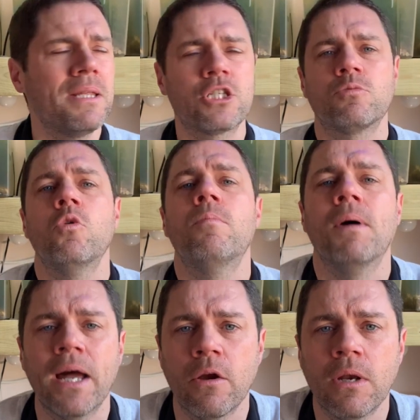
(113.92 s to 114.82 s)
small
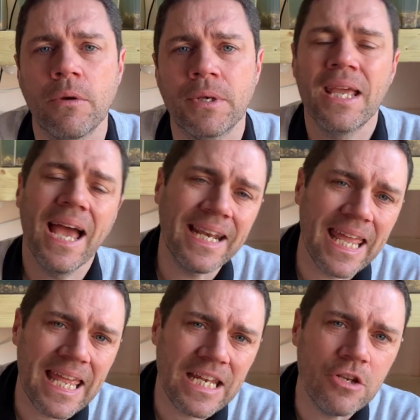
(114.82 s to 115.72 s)
bioload. An
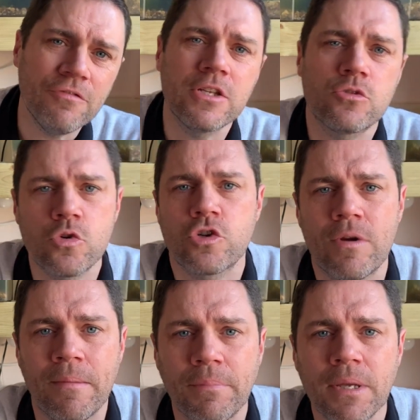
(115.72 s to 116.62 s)
individual
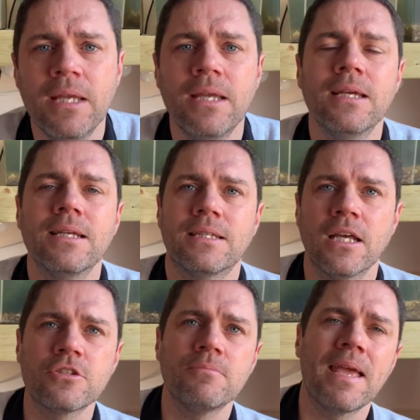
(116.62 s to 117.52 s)
shrimp
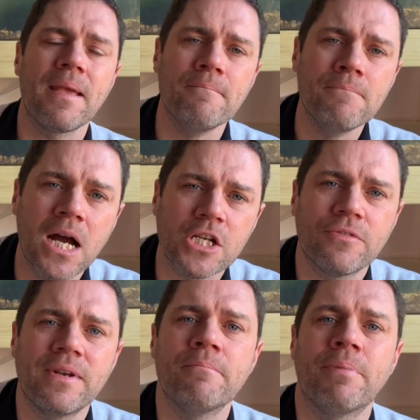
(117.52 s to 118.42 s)
doesn't make much of
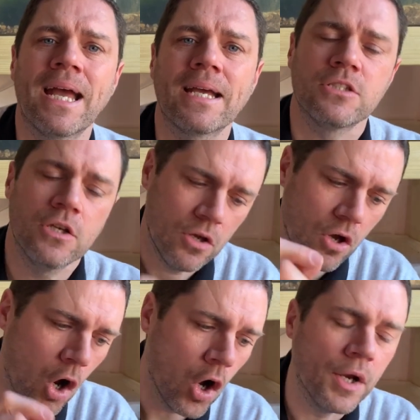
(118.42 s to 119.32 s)
an impact
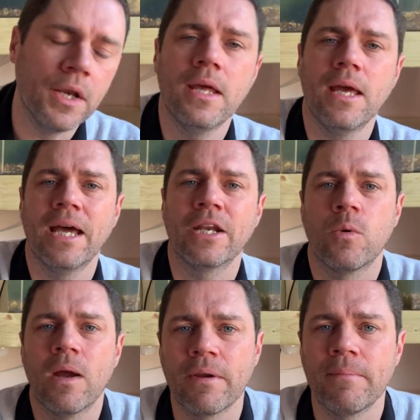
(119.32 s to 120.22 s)
on an
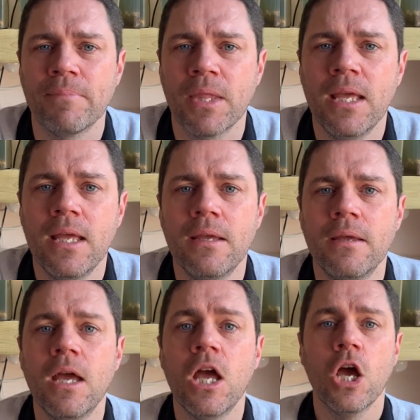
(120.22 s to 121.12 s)
aquarium.
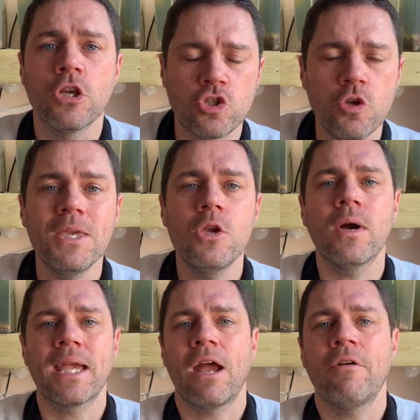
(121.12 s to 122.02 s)
Assuming you are
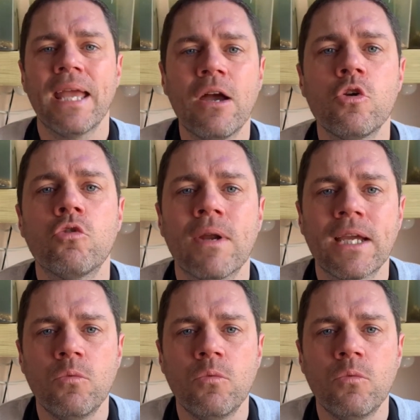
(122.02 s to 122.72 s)
carrying out your regular